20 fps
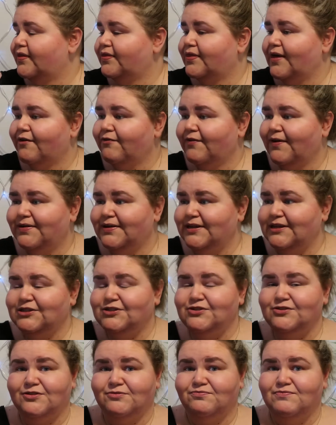That
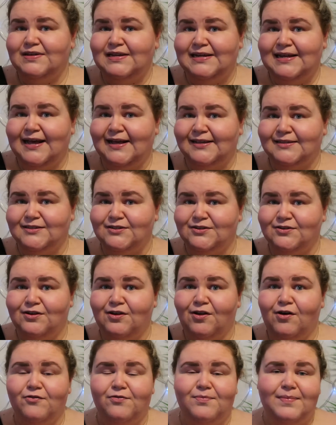foundation just really hasn't done a
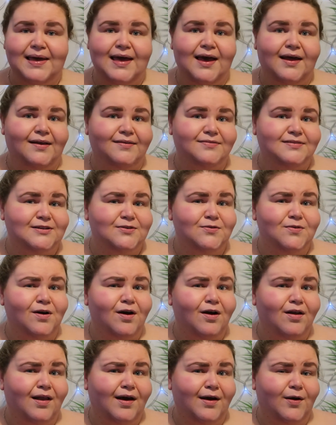lot for me, and I've still
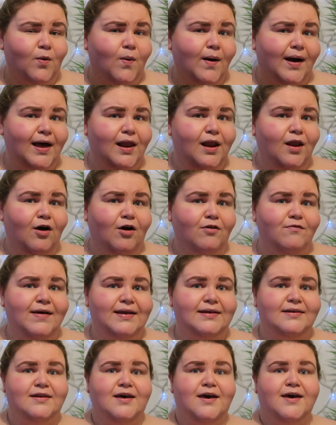got like quite a lot of
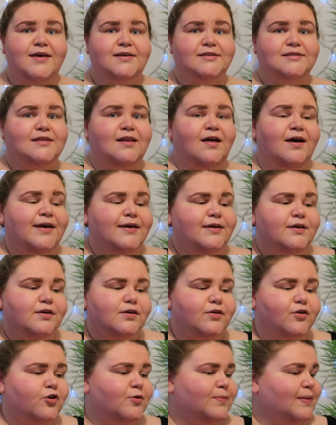redness like
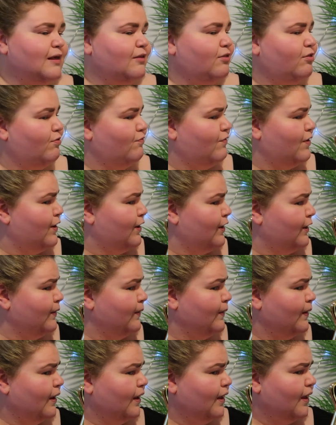coming
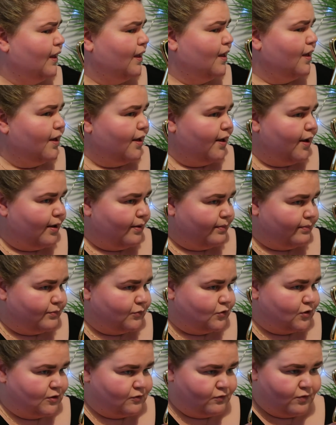through,
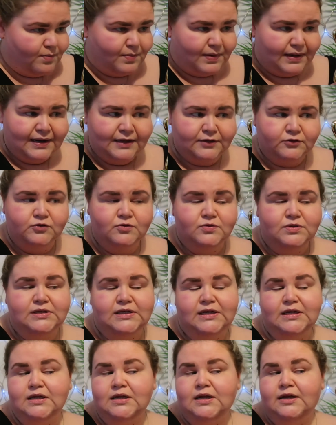just from my natural
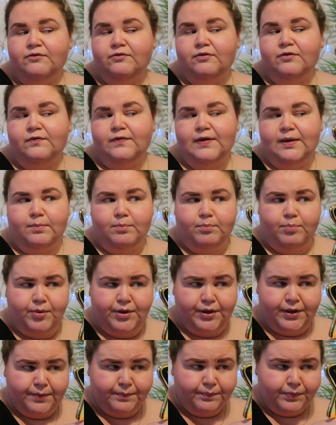skin and everything.
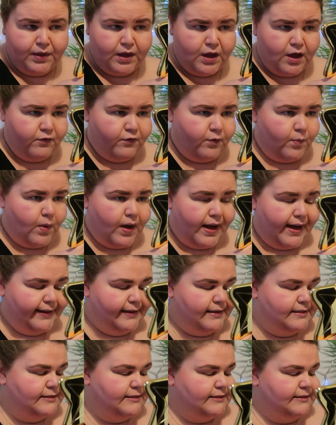But from what I
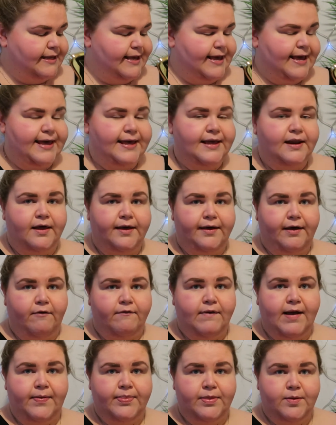can see, like
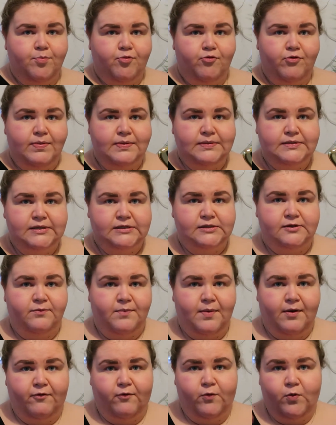around the perimeters of
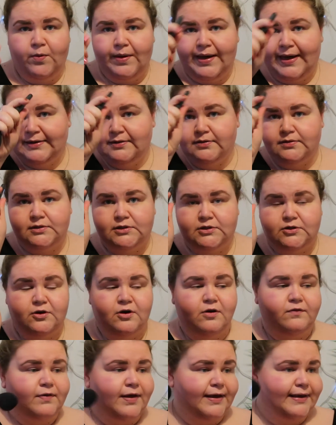my forehead and
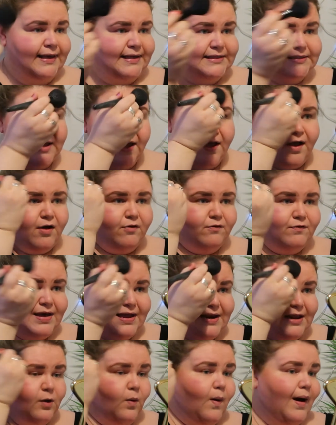stuff, like it's
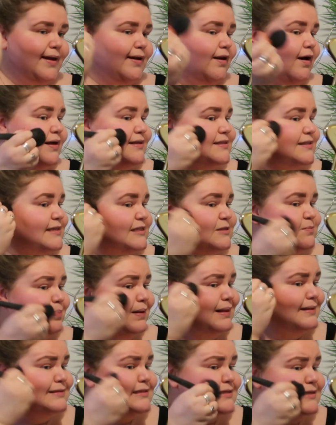really quite nice, and it's
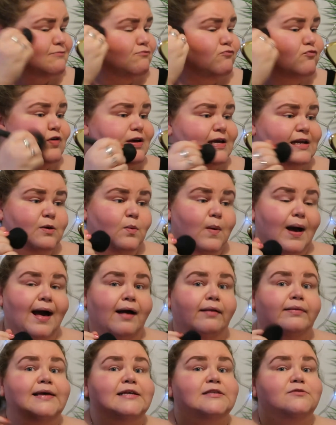blended in really
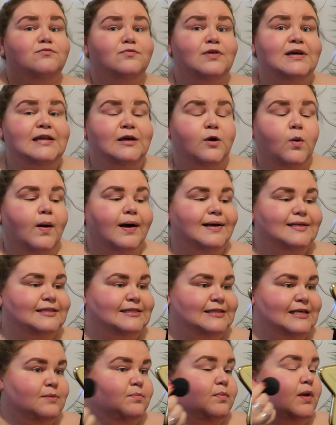well. It's really quite
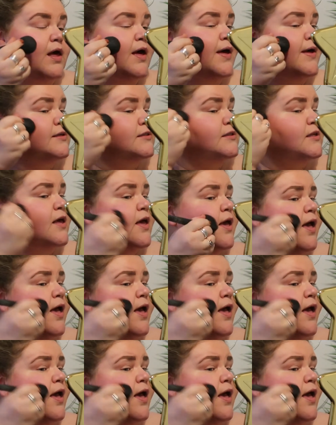seamless.